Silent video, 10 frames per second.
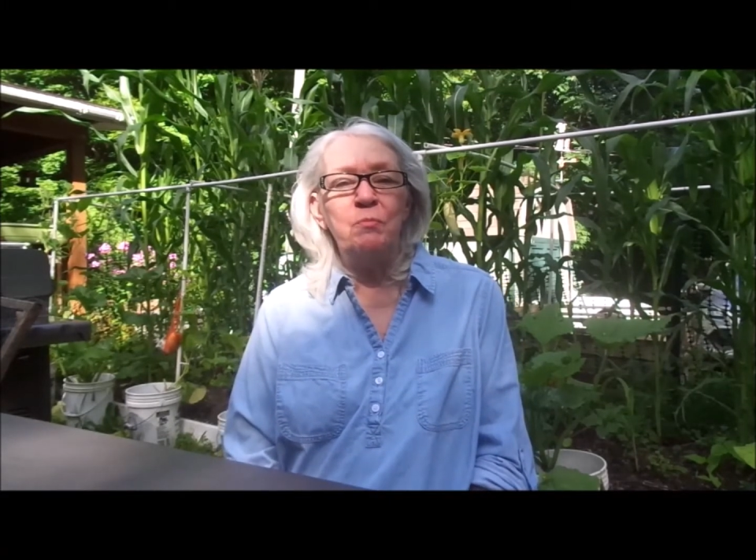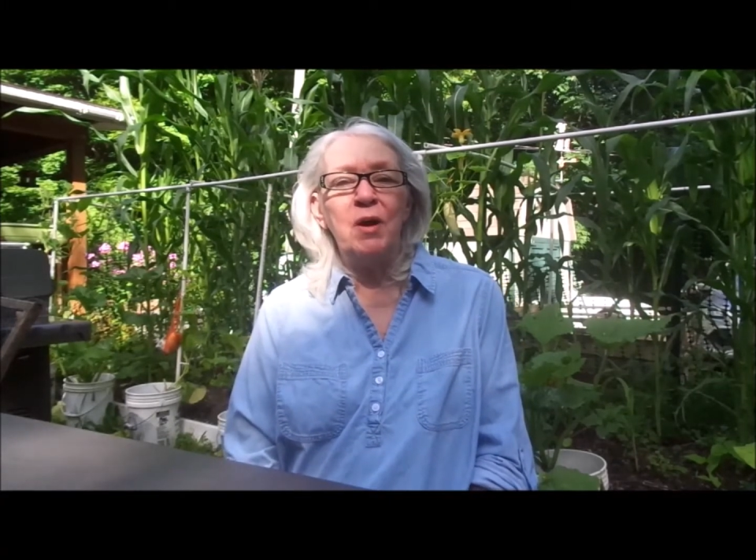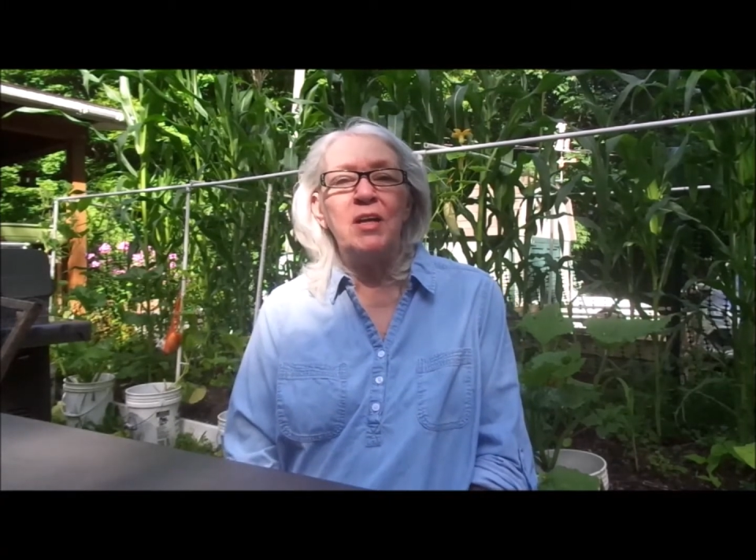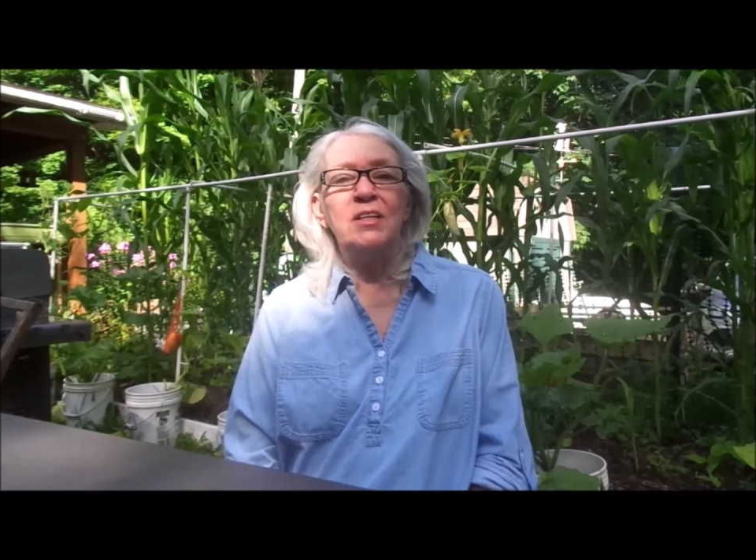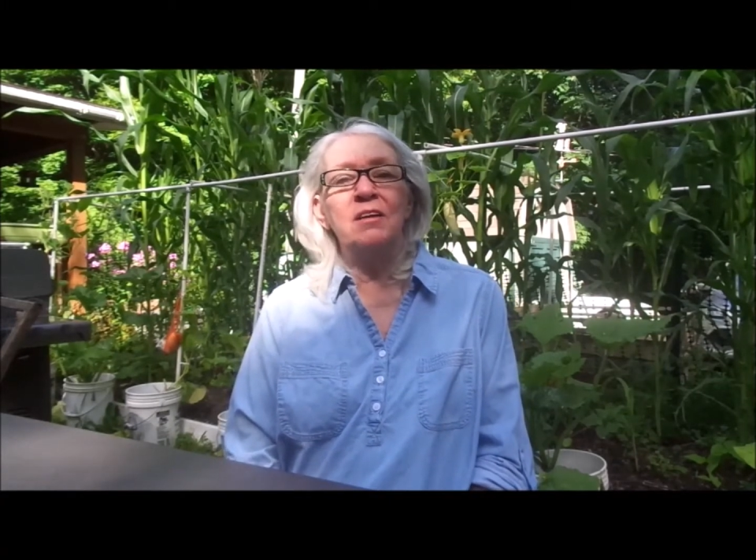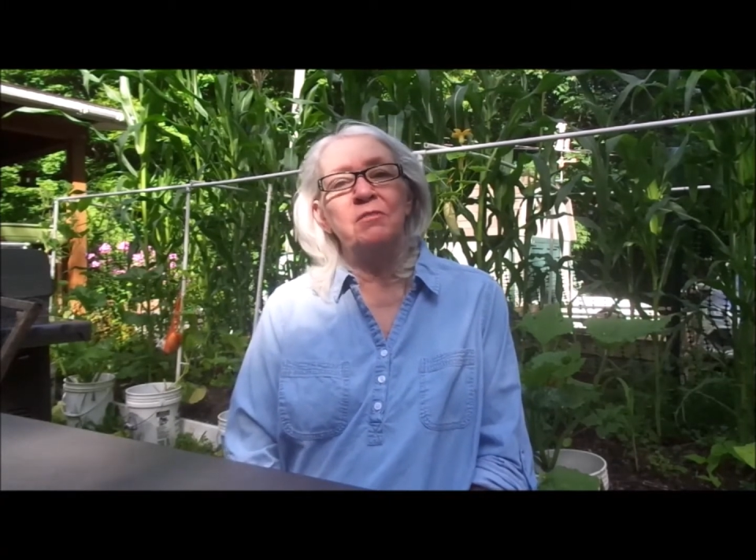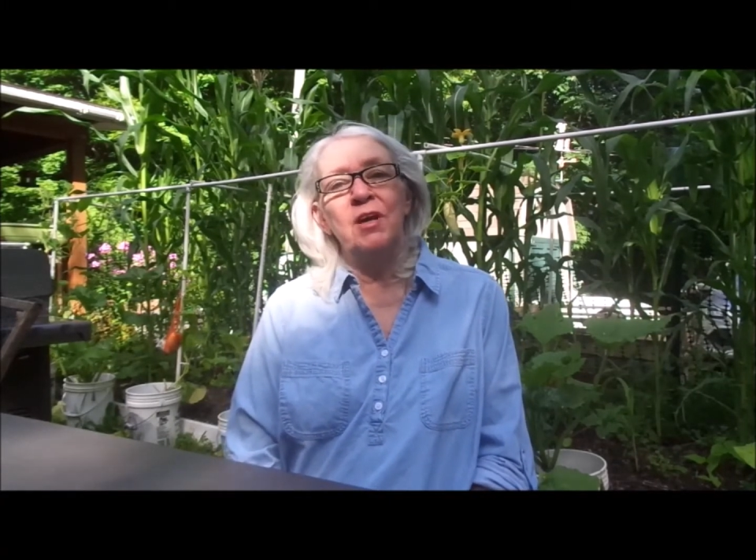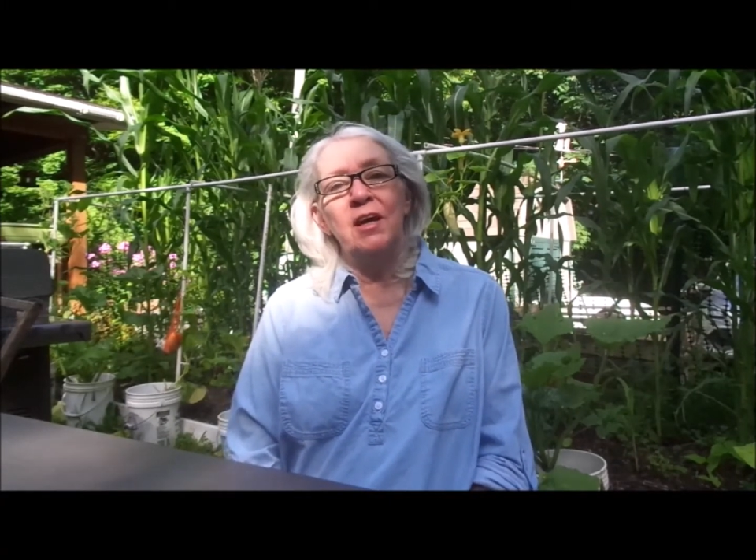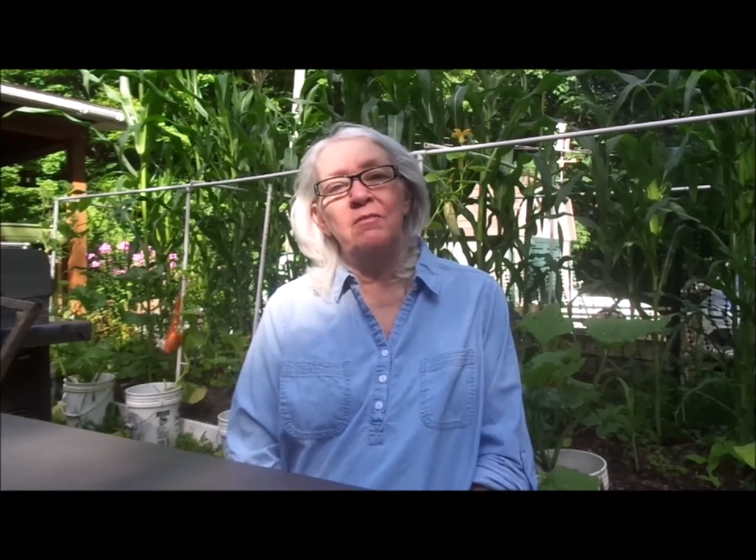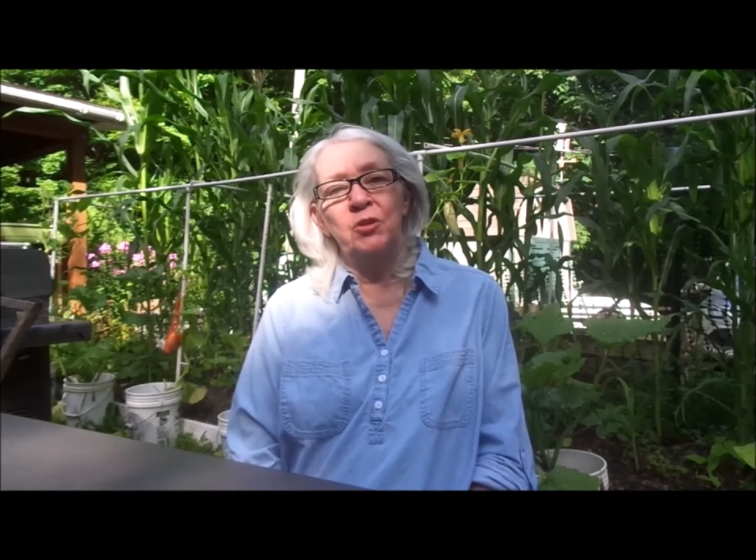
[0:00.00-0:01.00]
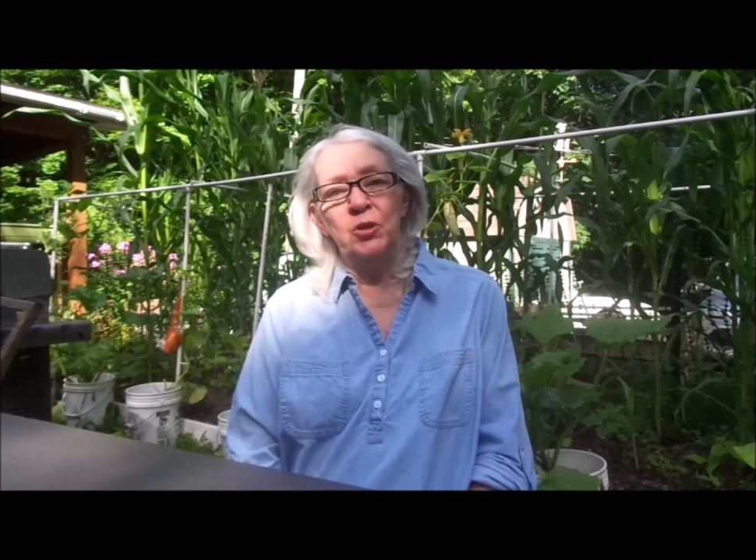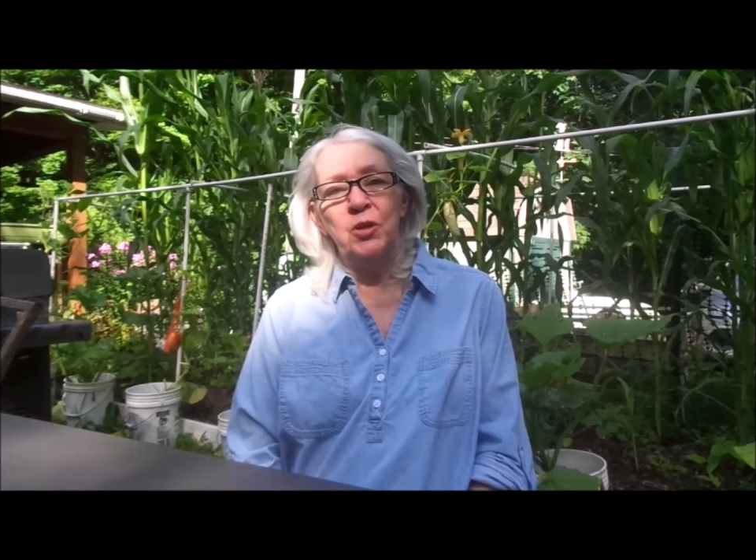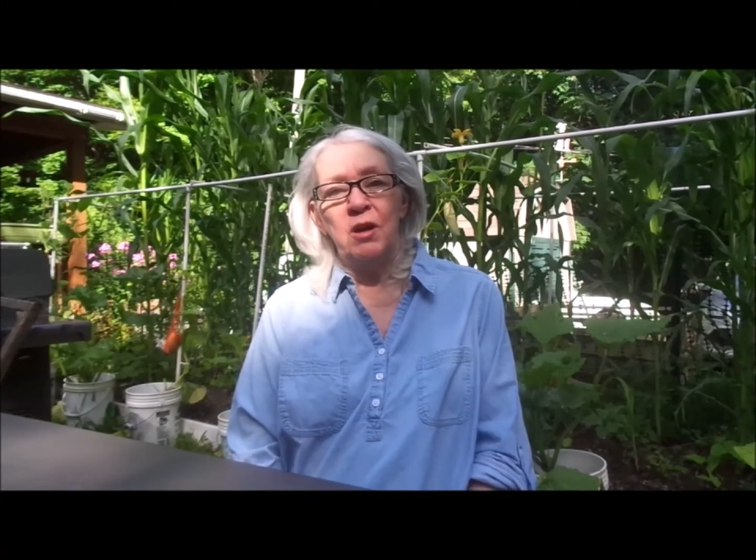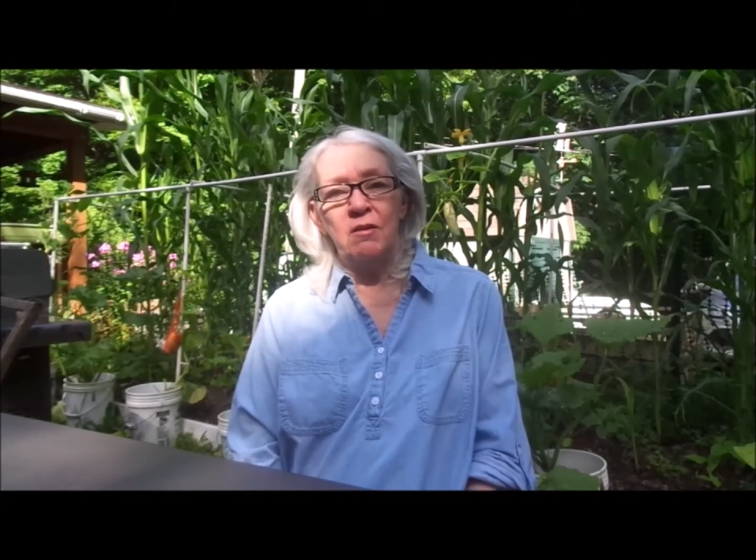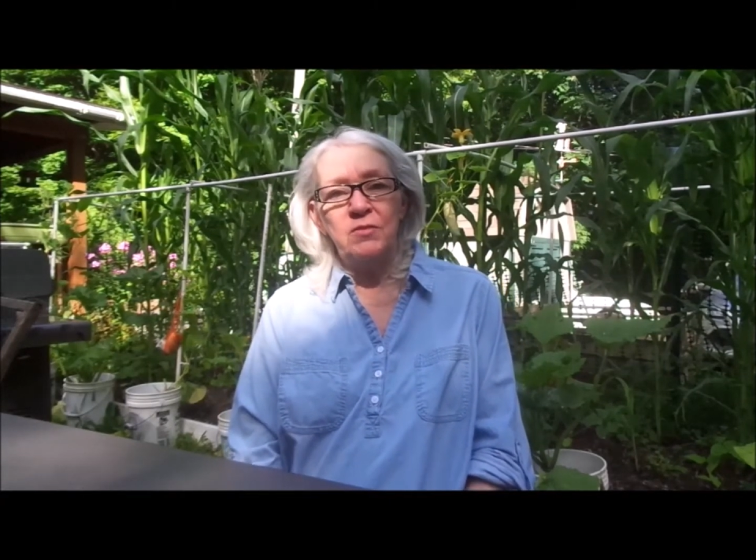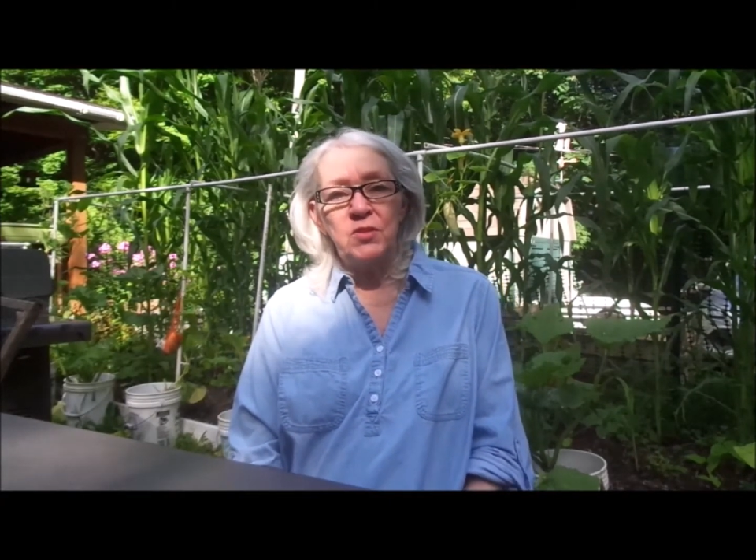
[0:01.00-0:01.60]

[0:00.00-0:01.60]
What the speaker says: might never have heard of.